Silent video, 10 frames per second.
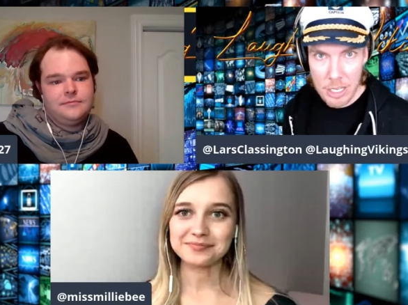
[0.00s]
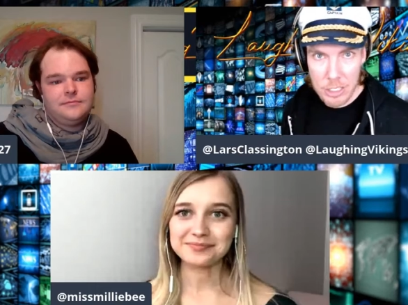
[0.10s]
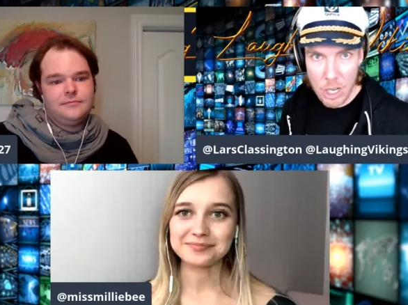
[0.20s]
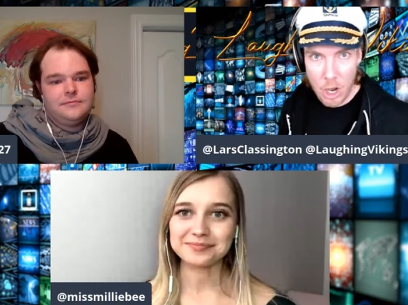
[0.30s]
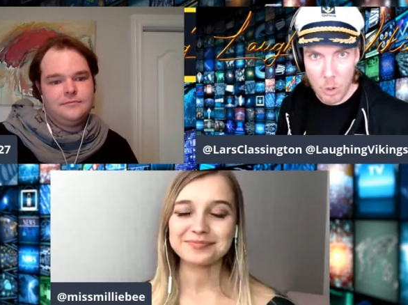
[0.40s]

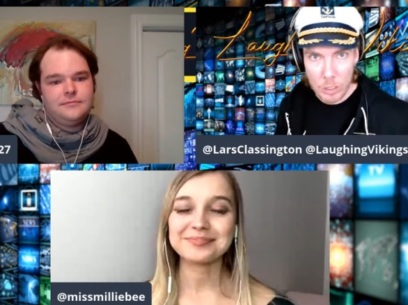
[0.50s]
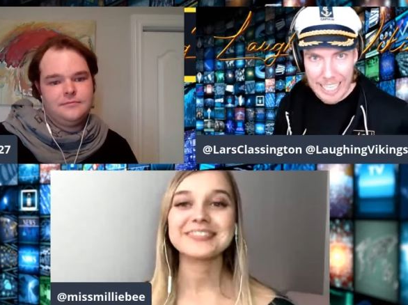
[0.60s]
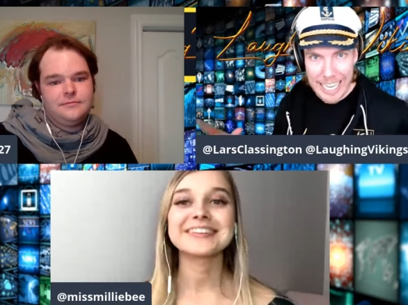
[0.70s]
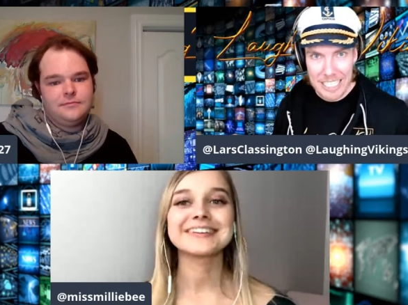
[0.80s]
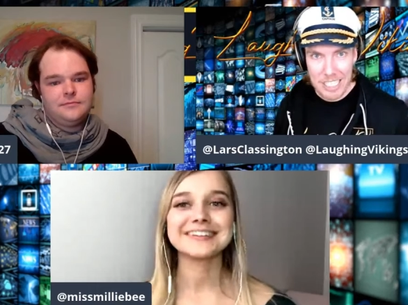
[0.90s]
Speaker 1: So,
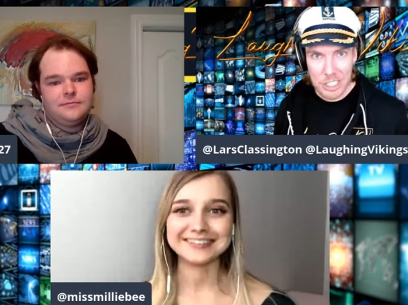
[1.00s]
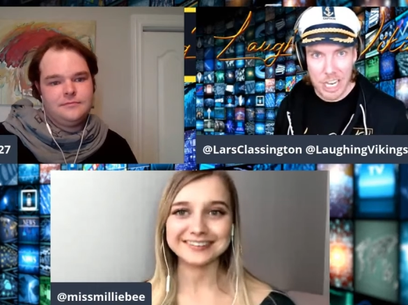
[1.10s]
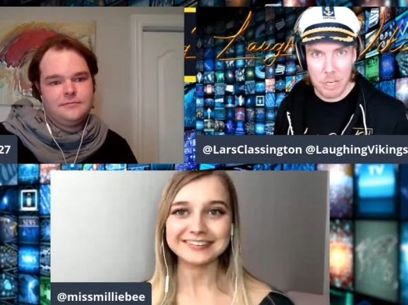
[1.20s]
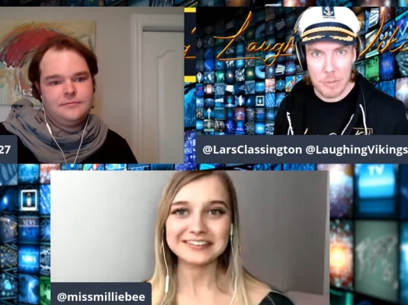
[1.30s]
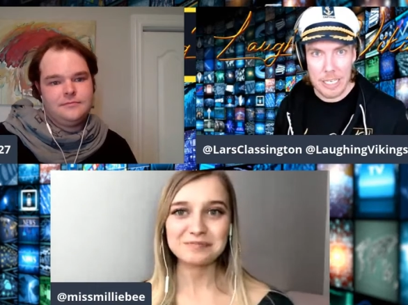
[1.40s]
ladies and
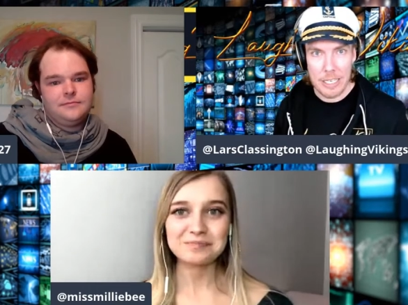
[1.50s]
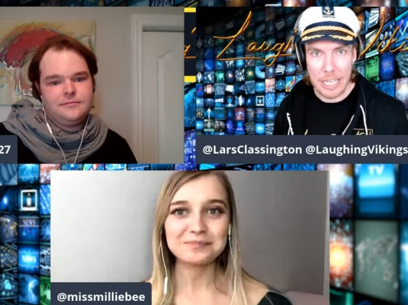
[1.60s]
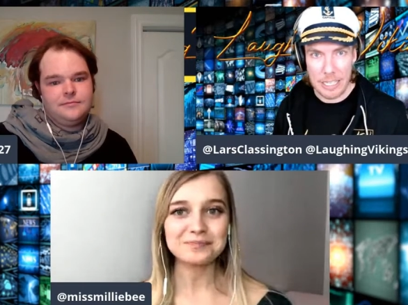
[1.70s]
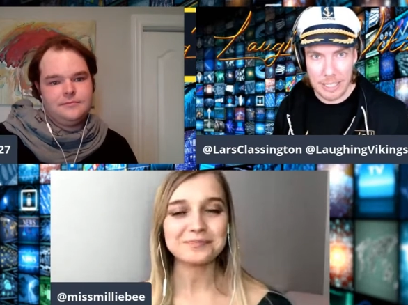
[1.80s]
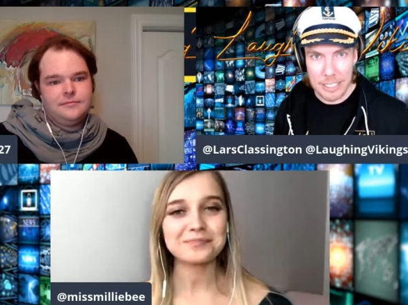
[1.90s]
gentlemen,
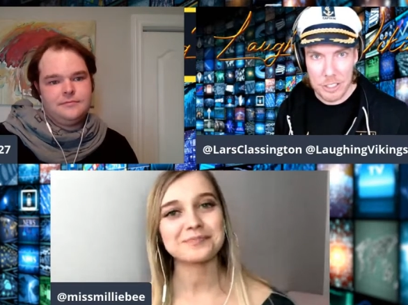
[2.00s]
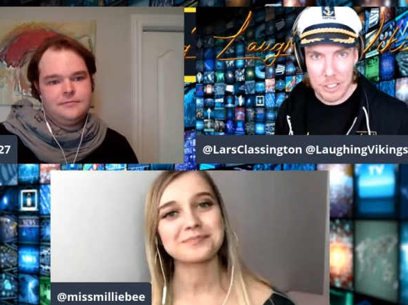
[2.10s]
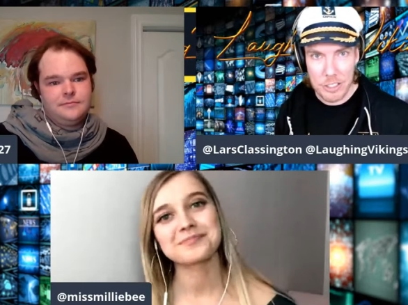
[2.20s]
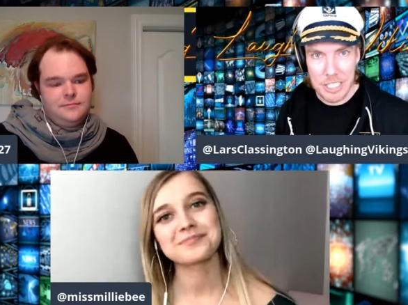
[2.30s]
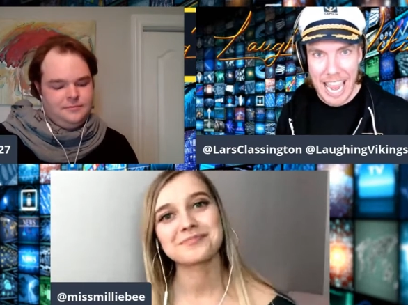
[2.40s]

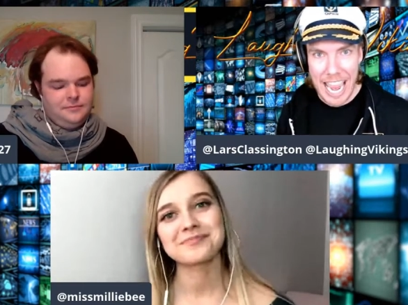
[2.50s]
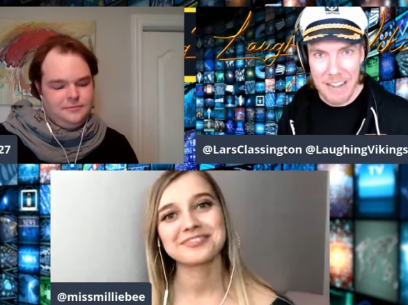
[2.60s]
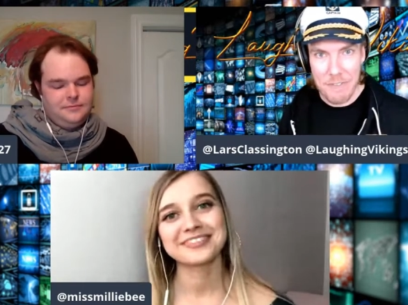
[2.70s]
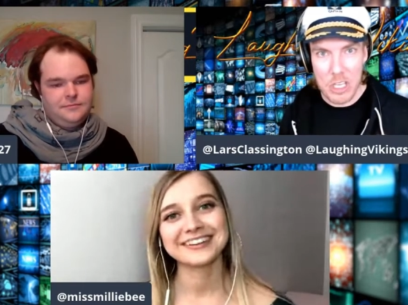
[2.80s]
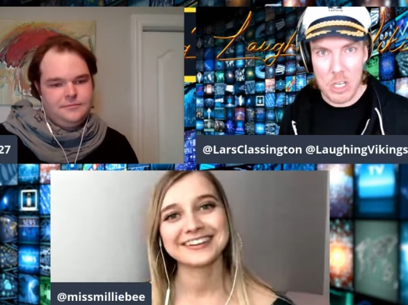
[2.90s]
listeners
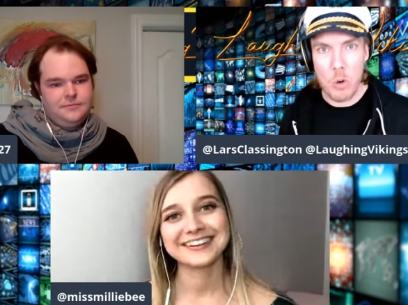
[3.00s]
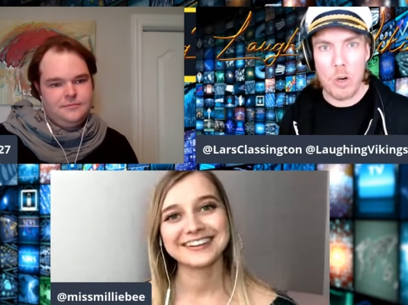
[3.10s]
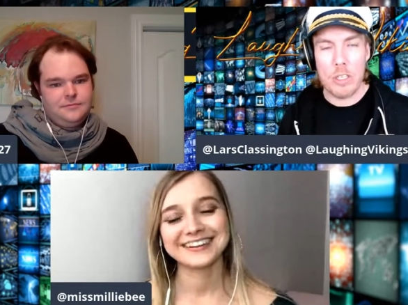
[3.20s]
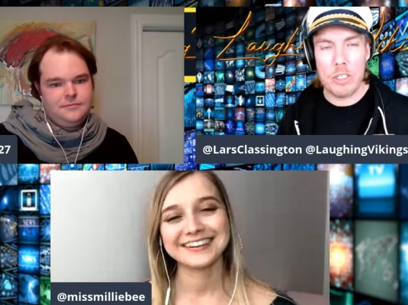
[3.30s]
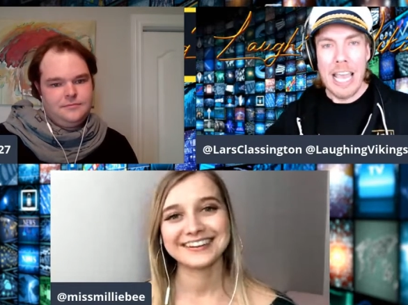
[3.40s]
and
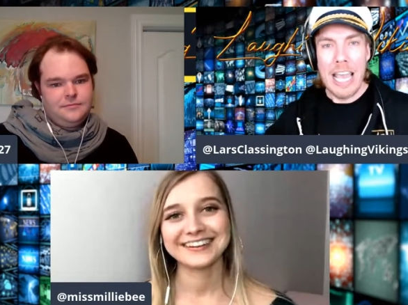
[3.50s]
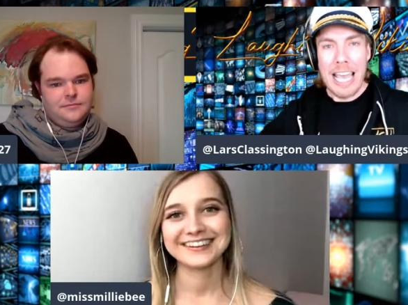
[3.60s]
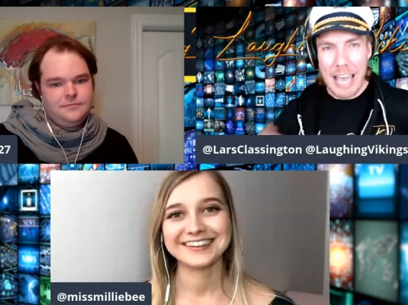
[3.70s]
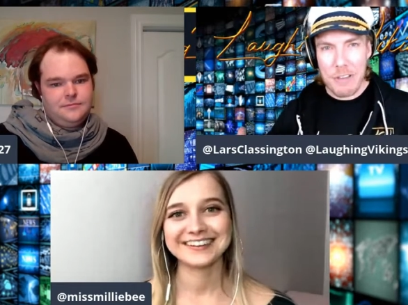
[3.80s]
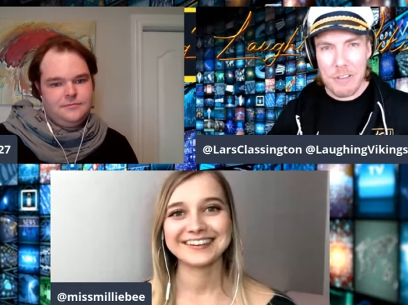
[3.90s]
viewers,
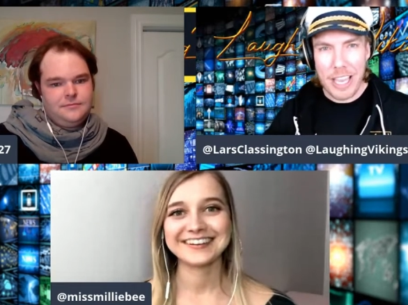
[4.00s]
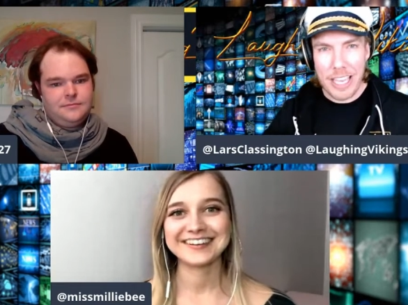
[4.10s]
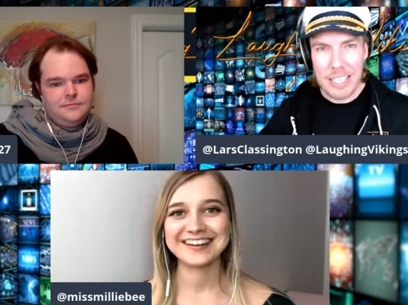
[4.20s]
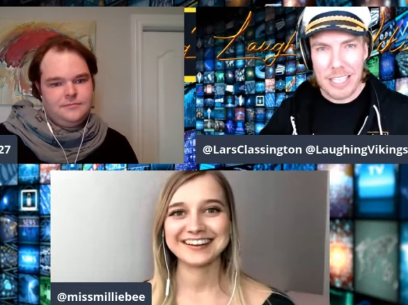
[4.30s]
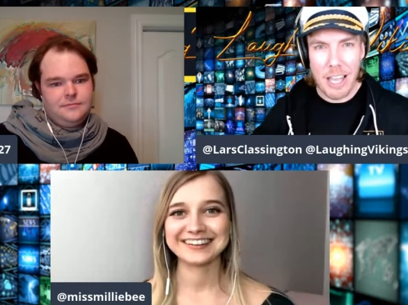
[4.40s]
Laughing
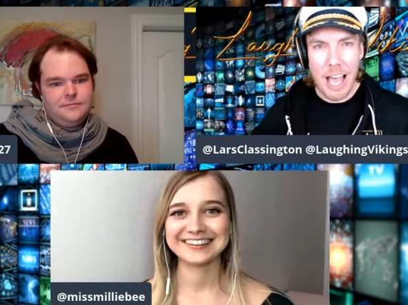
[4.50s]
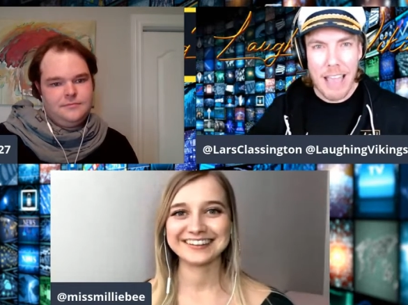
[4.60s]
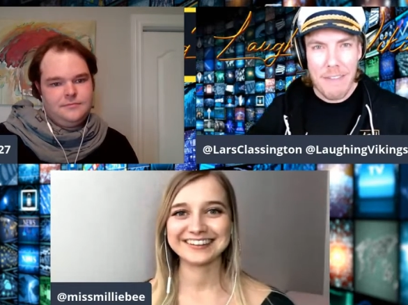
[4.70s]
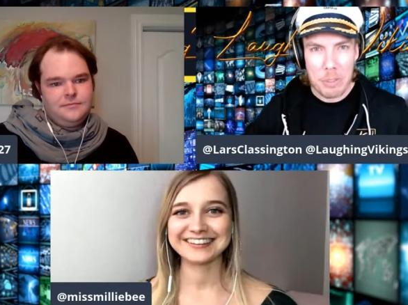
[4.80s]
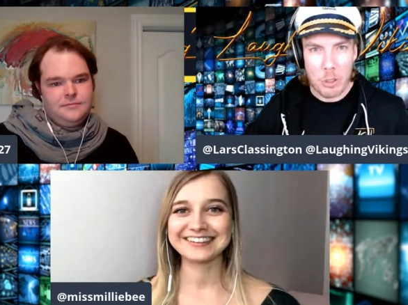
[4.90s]
Vikings
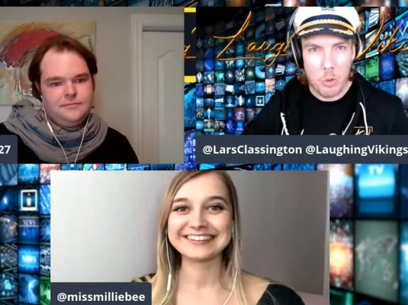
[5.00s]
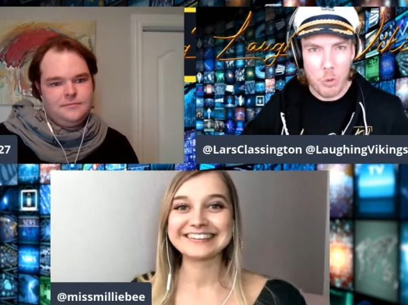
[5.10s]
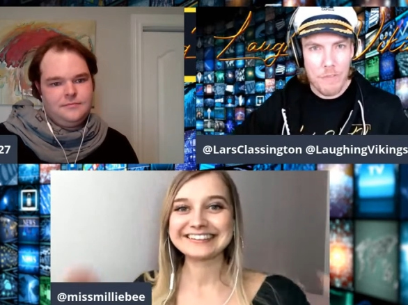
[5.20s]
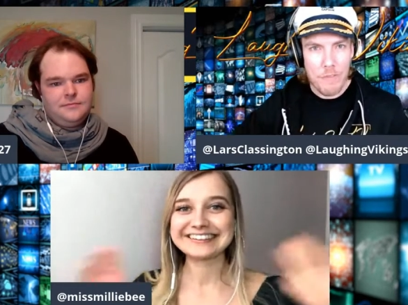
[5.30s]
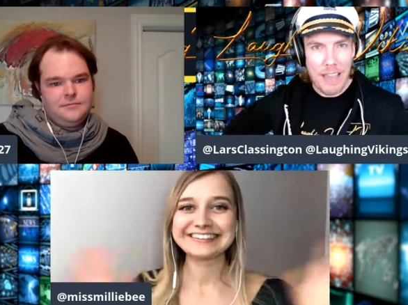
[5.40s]
Live, episode
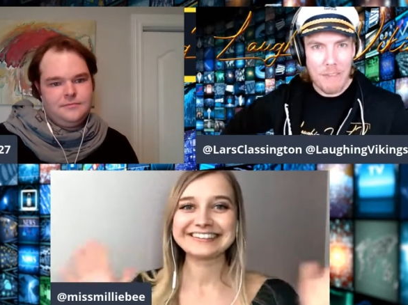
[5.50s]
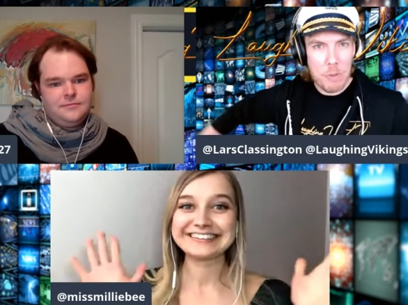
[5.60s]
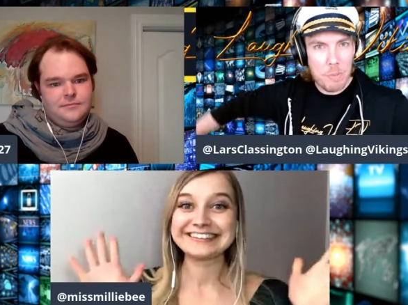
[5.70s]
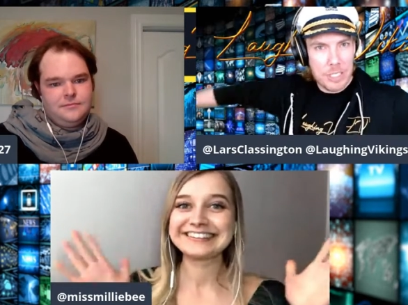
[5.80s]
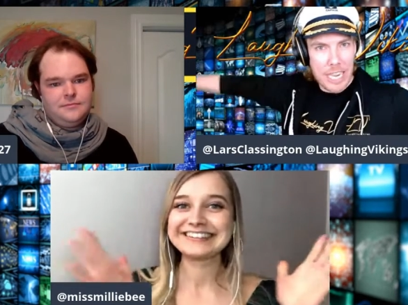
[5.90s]
25,
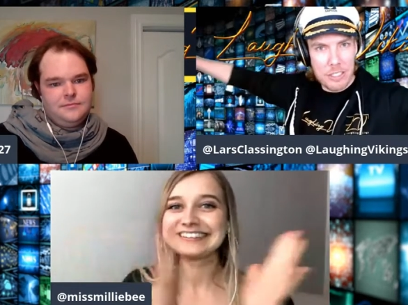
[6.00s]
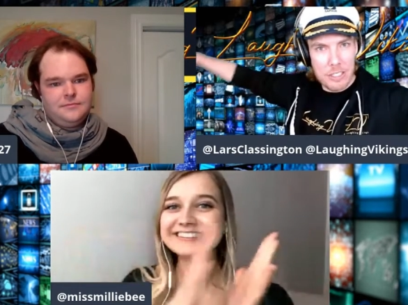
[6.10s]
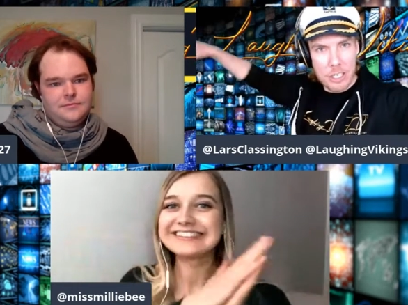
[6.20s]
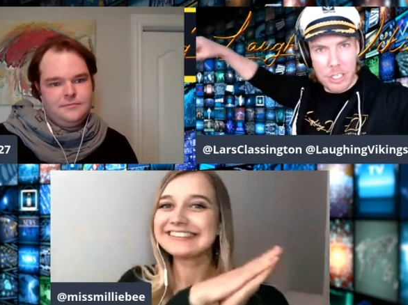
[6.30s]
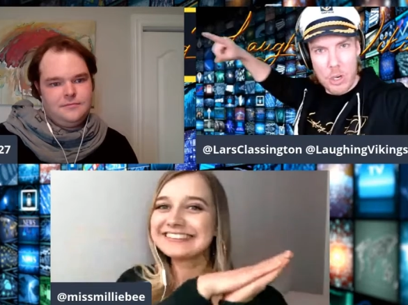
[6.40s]
we
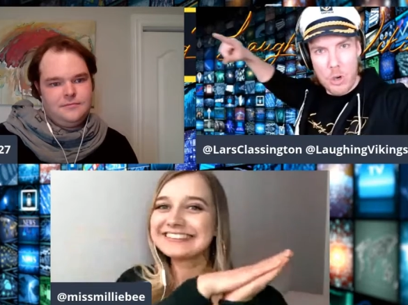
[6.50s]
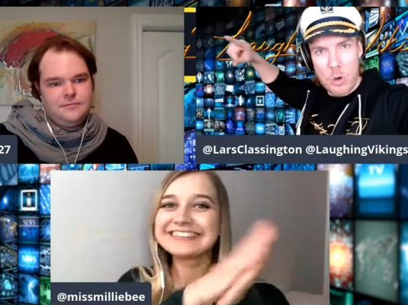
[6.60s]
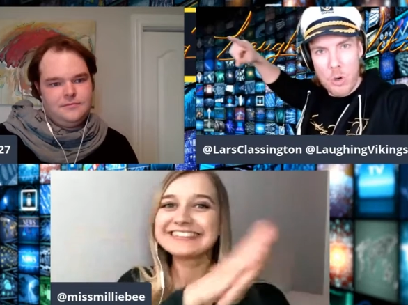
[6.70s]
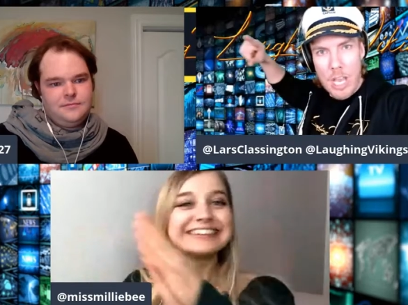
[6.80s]
present to you